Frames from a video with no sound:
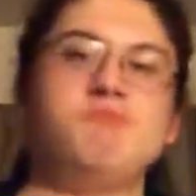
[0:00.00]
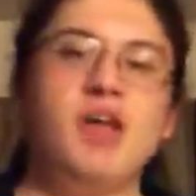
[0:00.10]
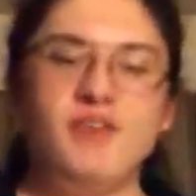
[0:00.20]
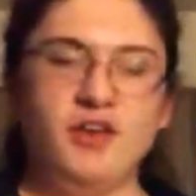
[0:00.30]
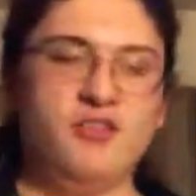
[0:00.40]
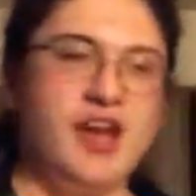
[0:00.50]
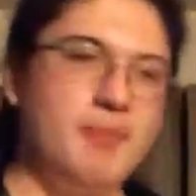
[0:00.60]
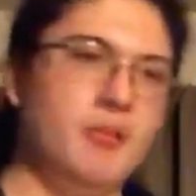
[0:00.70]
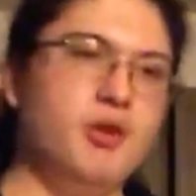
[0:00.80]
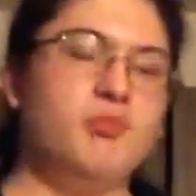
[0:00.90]
If it doesn't
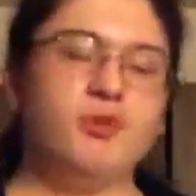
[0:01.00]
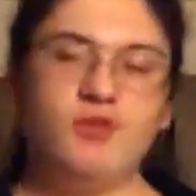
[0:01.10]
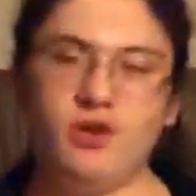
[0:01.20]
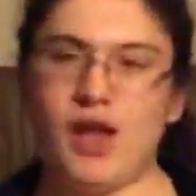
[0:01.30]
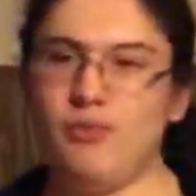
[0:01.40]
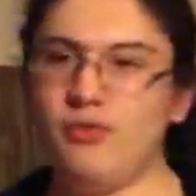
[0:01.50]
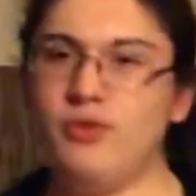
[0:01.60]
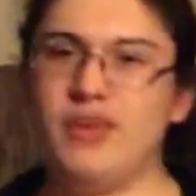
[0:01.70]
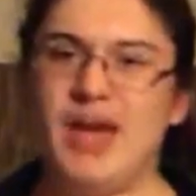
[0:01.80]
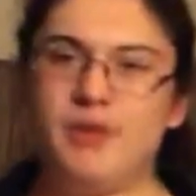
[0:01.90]
happen at Bulletproof, it'll
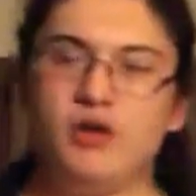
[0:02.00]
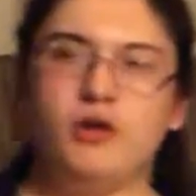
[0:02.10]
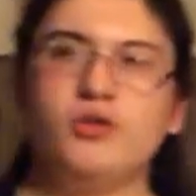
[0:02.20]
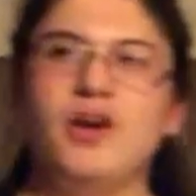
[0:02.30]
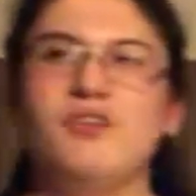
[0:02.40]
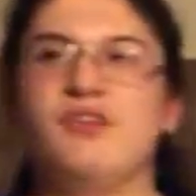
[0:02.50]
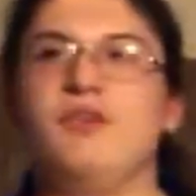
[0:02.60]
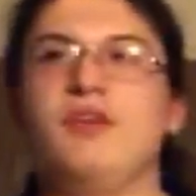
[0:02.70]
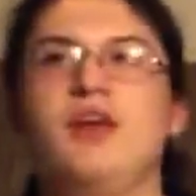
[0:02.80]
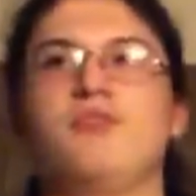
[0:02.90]
absolutely happen at Call to Greatness
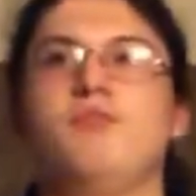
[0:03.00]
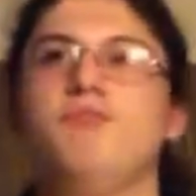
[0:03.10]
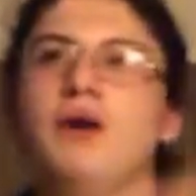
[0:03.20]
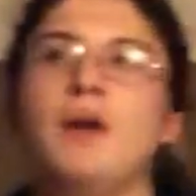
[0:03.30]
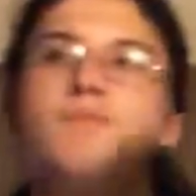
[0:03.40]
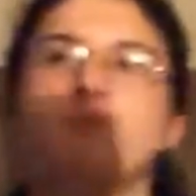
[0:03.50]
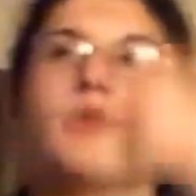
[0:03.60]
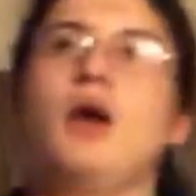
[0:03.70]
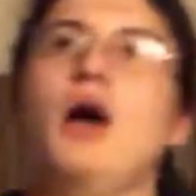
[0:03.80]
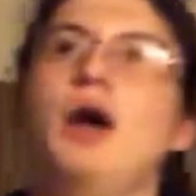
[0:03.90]
nevertheless. But,
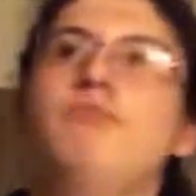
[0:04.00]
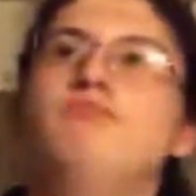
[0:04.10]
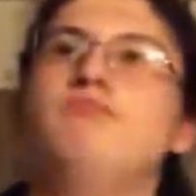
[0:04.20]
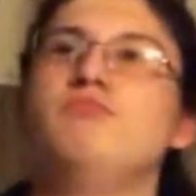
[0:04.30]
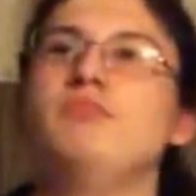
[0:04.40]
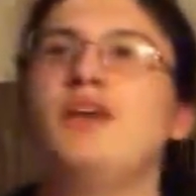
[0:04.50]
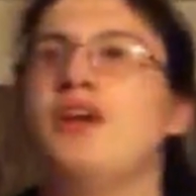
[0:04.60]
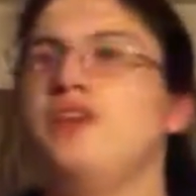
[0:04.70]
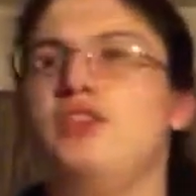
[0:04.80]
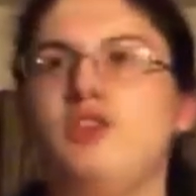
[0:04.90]

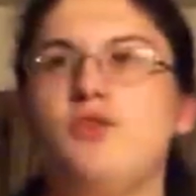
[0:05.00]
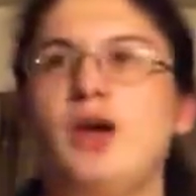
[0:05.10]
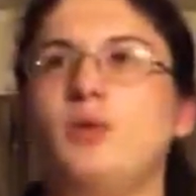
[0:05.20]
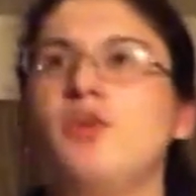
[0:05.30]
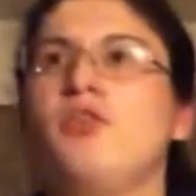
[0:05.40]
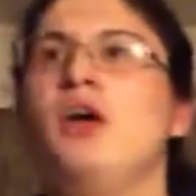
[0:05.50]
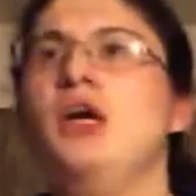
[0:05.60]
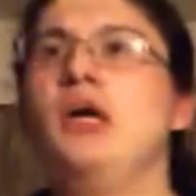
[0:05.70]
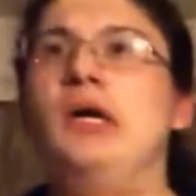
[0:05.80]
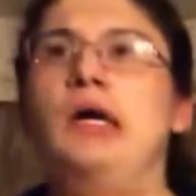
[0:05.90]
that continues onwards.
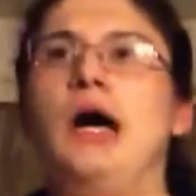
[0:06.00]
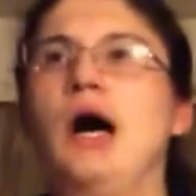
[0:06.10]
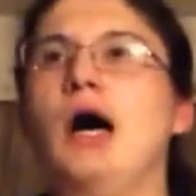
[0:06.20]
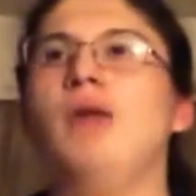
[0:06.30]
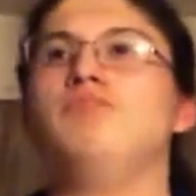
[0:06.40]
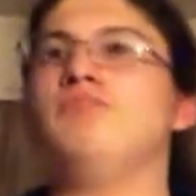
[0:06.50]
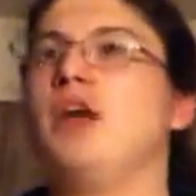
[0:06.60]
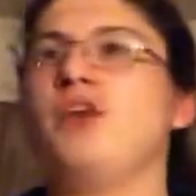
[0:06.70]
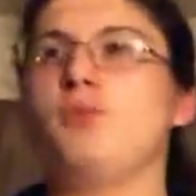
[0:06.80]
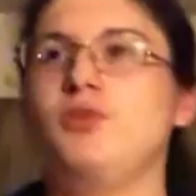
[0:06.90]
I
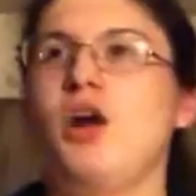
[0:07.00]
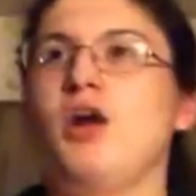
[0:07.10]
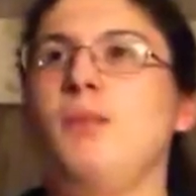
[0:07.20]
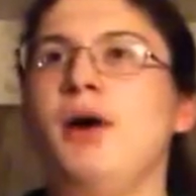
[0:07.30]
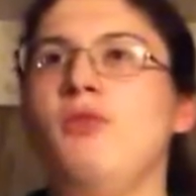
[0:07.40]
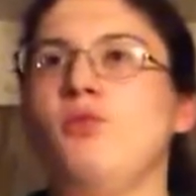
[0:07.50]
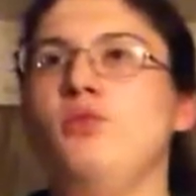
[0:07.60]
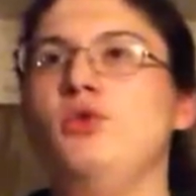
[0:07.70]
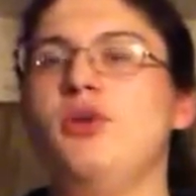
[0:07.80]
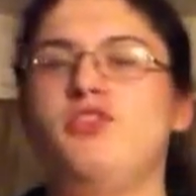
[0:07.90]
guess we talk about the
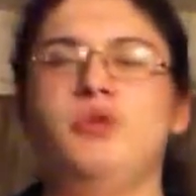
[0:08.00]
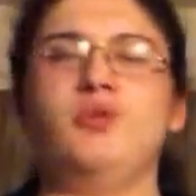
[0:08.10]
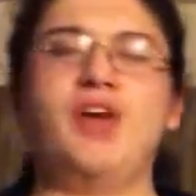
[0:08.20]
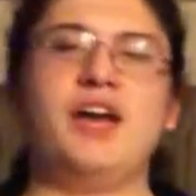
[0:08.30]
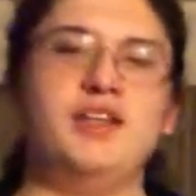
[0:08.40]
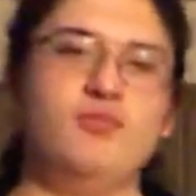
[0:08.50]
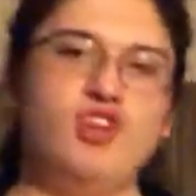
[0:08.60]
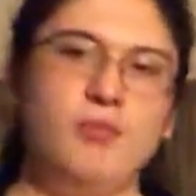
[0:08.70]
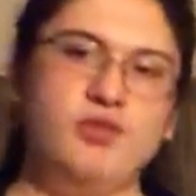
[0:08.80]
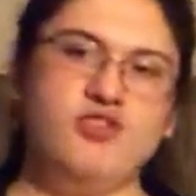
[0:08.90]
USW Tag Team
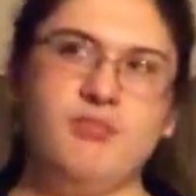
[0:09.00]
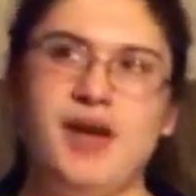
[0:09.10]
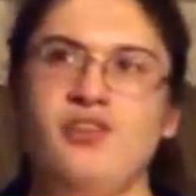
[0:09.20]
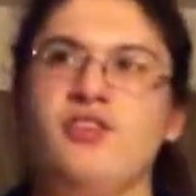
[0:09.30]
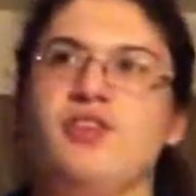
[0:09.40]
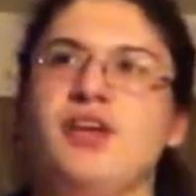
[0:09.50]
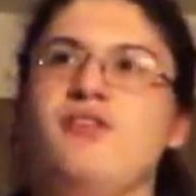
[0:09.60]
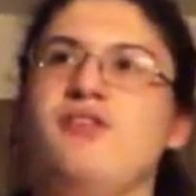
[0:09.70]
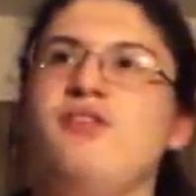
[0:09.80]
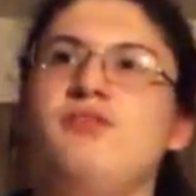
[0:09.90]
Championship match, because I
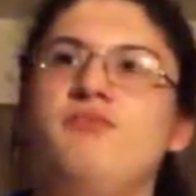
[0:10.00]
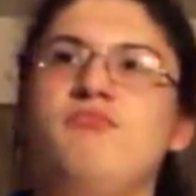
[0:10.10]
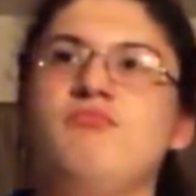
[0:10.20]
guess it's